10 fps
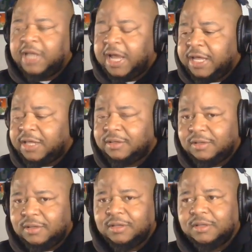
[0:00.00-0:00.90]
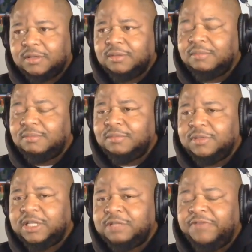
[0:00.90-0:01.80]
like
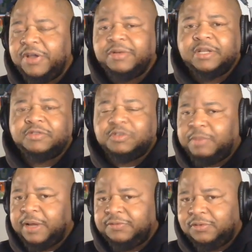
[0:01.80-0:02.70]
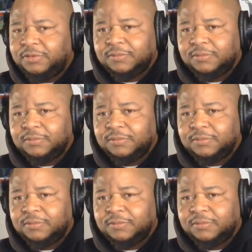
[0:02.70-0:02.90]
very disrespectful.